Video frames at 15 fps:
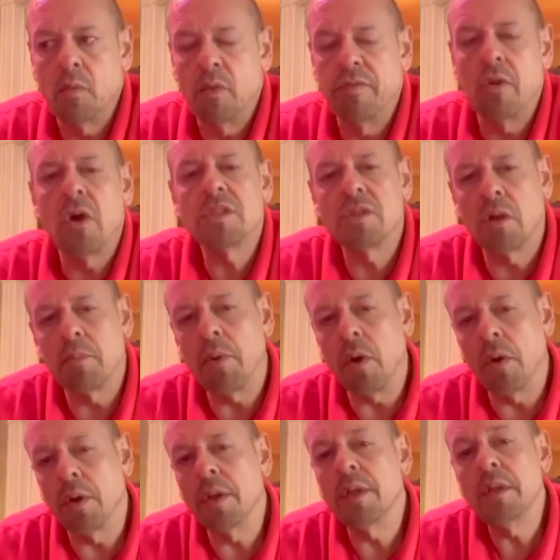we've lost our
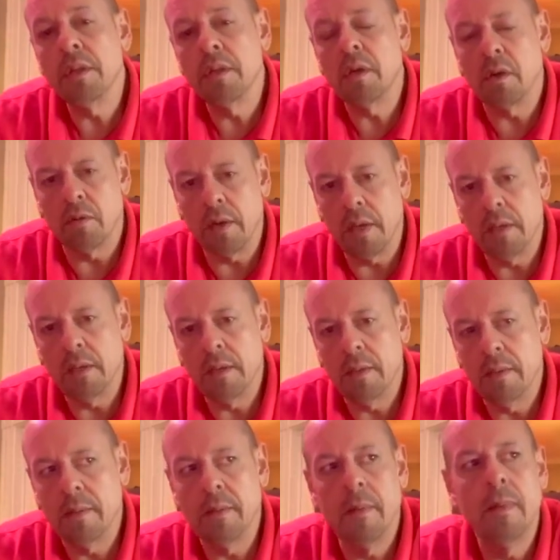party already.
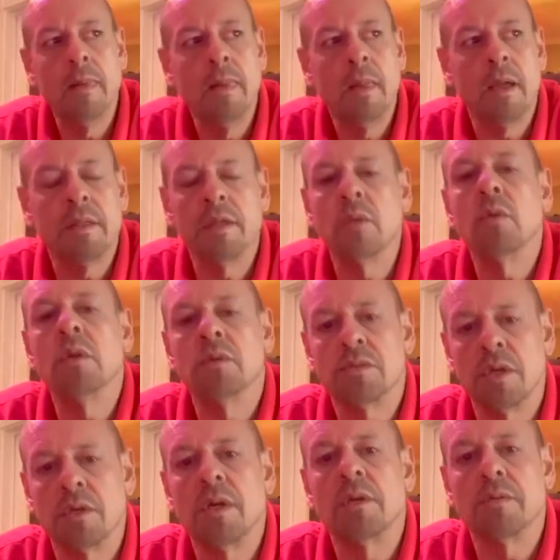I think we
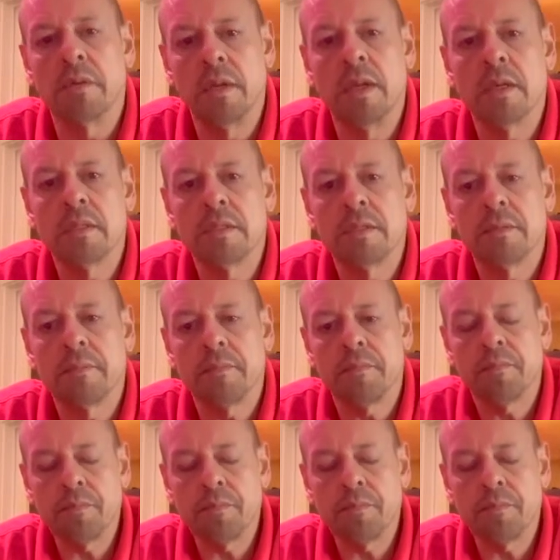lose our country next.